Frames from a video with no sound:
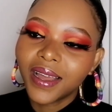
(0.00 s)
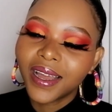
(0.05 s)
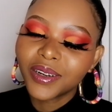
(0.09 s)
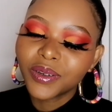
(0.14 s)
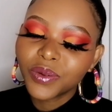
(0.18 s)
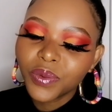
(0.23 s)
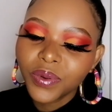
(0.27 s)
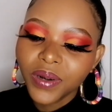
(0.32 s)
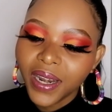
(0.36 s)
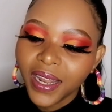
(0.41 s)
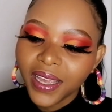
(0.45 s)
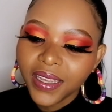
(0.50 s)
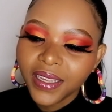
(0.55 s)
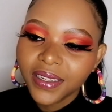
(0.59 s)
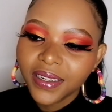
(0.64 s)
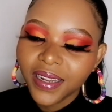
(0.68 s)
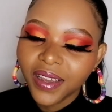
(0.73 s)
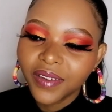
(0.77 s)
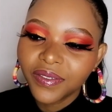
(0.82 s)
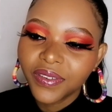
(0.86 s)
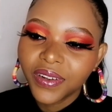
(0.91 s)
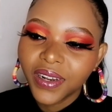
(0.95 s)
I don't like
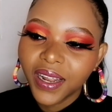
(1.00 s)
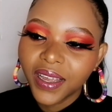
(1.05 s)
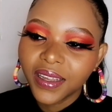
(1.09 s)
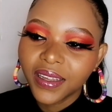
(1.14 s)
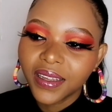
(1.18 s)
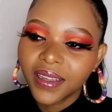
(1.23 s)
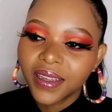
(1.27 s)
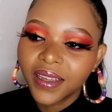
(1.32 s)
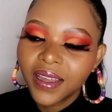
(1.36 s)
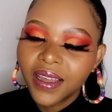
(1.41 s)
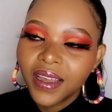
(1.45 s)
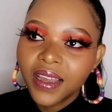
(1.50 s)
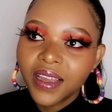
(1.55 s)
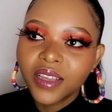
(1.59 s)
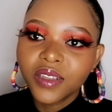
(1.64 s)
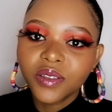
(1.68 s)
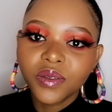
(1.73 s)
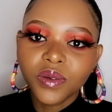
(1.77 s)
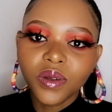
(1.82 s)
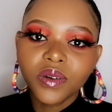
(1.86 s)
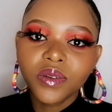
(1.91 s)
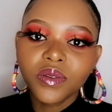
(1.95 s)
it. I feel like
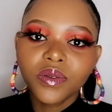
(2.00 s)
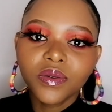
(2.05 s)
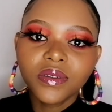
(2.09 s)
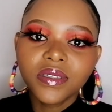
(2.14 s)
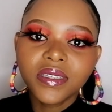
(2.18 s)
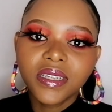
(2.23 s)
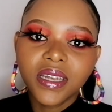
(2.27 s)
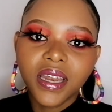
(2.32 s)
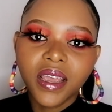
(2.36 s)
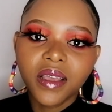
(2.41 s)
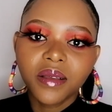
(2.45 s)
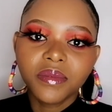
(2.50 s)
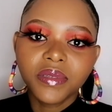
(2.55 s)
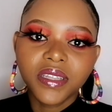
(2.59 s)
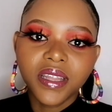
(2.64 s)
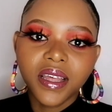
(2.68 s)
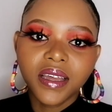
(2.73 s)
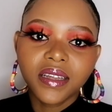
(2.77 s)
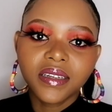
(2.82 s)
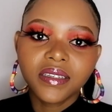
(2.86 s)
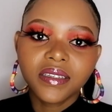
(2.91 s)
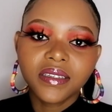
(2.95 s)
it's one of those names
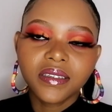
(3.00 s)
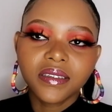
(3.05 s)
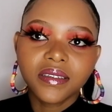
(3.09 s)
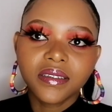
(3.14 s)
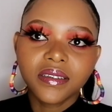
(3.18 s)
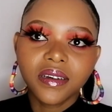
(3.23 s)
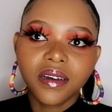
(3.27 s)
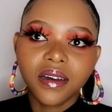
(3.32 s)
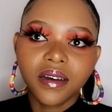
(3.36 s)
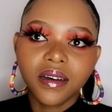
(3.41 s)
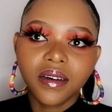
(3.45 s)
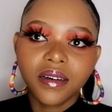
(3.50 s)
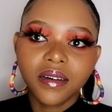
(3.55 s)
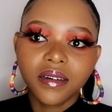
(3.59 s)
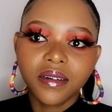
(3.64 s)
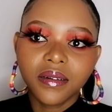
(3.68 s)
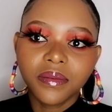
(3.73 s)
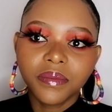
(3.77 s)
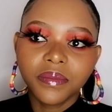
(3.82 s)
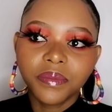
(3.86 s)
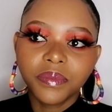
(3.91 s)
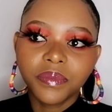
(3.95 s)
that
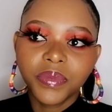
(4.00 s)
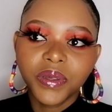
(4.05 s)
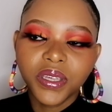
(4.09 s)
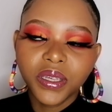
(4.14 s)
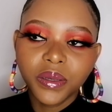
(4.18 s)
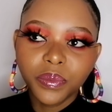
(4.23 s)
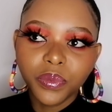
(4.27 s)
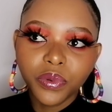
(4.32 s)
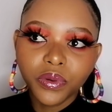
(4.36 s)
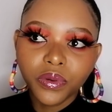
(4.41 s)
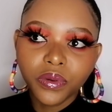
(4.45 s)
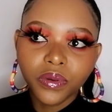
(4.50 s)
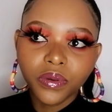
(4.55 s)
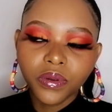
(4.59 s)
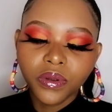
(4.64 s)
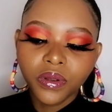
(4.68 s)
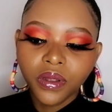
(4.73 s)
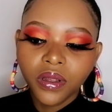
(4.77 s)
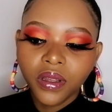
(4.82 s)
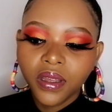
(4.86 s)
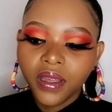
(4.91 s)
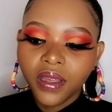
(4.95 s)
uh, people
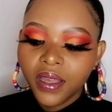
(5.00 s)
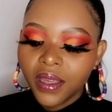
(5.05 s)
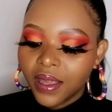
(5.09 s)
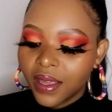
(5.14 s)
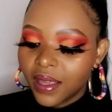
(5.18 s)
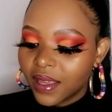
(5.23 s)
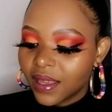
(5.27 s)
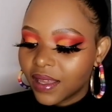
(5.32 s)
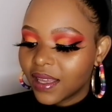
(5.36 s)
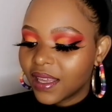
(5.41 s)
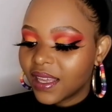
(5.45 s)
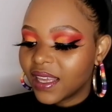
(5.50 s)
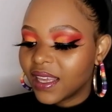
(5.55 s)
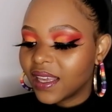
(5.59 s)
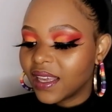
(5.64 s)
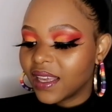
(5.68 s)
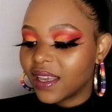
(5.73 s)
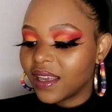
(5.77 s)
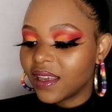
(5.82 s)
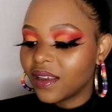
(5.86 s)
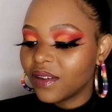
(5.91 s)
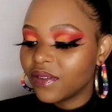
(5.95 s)

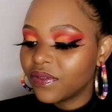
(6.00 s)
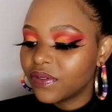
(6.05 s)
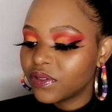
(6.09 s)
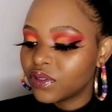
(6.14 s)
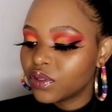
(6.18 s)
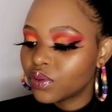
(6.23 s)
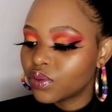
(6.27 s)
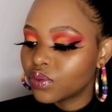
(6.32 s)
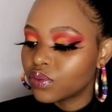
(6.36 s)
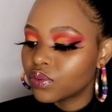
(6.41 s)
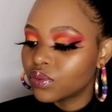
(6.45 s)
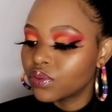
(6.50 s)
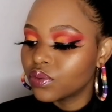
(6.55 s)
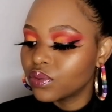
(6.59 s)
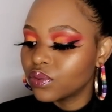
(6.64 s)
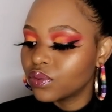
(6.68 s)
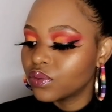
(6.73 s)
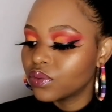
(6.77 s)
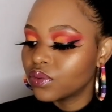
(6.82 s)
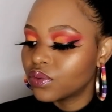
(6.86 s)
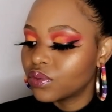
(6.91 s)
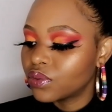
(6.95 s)
give
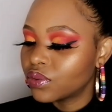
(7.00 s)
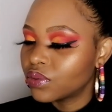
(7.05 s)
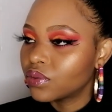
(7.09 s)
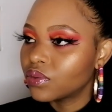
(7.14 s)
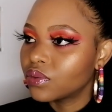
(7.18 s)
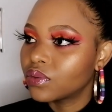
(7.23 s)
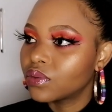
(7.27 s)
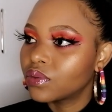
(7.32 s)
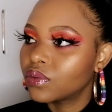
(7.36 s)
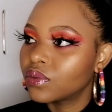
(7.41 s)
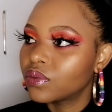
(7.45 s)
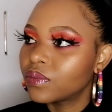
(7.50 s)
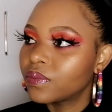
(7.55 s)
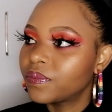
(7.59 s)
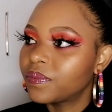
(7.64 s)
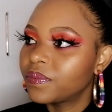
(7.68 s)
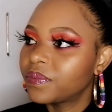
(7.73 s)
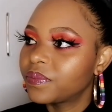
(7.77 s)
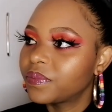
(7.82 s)
to to